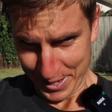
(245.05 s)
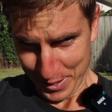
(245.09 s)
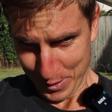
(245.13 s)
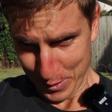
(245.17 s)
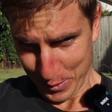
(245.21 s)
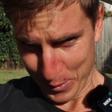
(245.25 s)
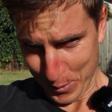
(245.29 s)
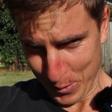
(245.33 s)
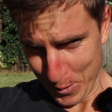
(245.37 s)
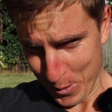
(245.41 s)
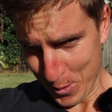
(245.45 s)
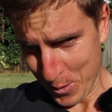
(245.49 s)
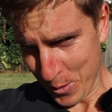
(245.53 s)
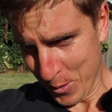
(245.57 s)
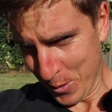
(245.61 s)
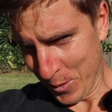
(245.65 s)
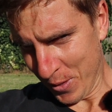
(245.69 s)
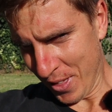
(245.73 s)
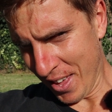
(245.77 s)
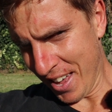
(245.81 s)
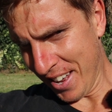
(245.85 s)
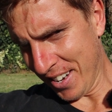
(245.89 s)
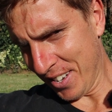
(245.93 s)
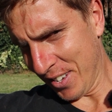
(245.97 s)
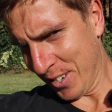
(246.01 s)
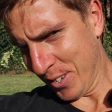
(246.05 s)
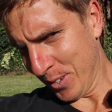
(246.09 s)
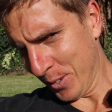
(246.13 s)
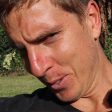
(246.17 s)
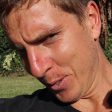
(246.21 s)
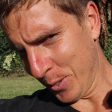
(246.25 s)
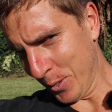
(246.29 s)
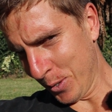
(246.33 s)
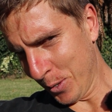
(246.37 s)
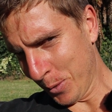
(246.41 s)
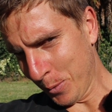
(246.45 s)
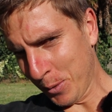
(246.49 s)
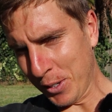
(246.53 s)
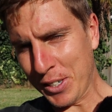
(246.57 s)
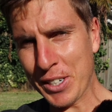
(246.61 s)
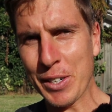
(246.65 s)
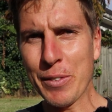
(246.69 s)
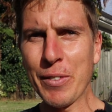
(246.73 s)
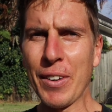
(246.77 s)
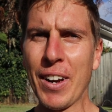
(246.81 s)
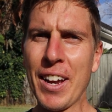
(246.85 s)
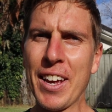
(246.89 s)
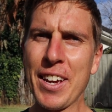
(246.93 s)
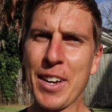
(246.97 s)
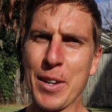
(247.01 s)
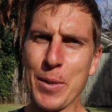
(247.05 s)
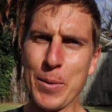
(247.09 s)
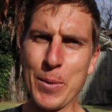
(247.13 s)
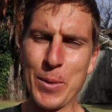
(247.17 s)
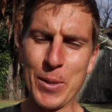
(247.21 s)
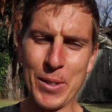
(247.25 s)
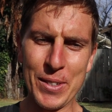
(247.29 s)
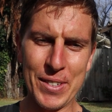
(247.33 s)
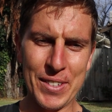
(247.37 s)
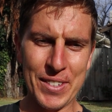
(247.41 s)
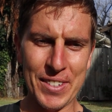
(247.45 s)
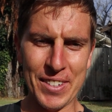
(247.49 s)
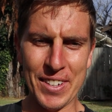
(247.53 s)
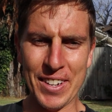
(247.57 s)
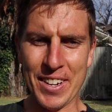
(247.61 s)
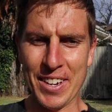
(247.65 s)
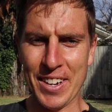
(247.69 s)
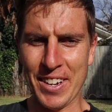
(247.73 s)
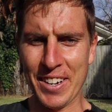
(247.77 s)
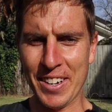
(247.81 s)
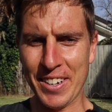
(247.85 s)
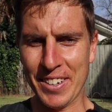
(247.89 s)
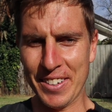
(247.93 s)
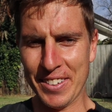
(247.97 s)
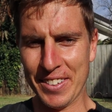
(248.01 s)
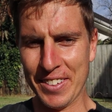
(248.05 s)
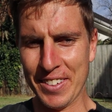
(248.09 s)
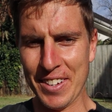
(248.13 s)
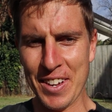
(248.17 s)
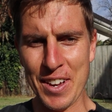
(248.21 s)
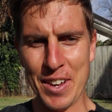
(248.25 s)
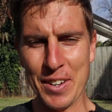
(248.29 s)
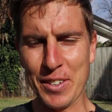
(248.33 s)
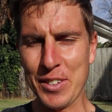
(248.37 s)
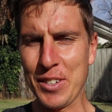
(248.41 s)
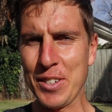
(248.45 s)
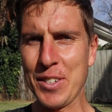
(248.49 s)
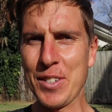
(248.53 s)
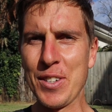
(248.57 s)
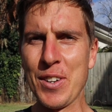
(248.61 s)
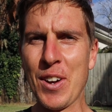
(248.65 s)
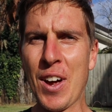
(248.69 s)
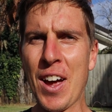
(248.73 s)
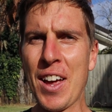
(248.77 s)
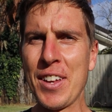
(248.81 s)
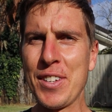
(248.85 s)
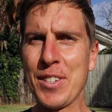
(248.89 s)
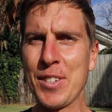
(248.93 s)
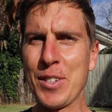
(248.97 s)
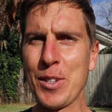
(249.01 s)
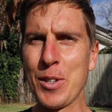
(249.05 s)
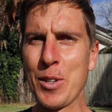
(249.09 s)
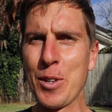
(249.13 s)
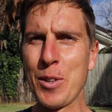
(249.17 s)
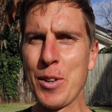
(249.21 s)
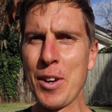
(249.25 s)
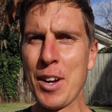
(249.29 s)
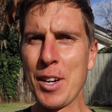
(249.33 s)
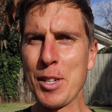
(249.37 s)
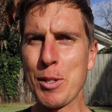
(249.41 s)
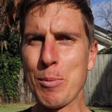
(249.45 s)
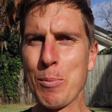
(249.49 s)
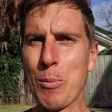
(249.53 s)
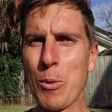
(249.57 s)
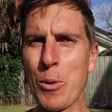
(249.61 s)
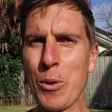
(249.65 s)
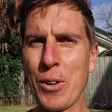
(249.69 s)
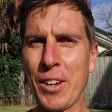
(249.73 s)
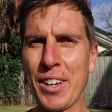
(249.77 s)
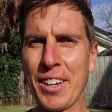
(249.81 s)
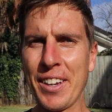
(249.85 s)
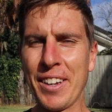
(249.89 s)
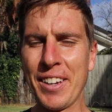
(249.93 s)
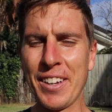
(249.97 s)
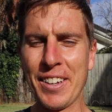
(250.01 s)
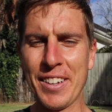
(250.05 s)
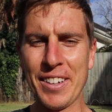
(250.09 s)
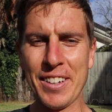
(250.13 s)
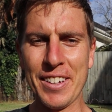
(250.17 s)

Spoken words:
Through that to whichever lake it was, and yeah, just nice, nice morning.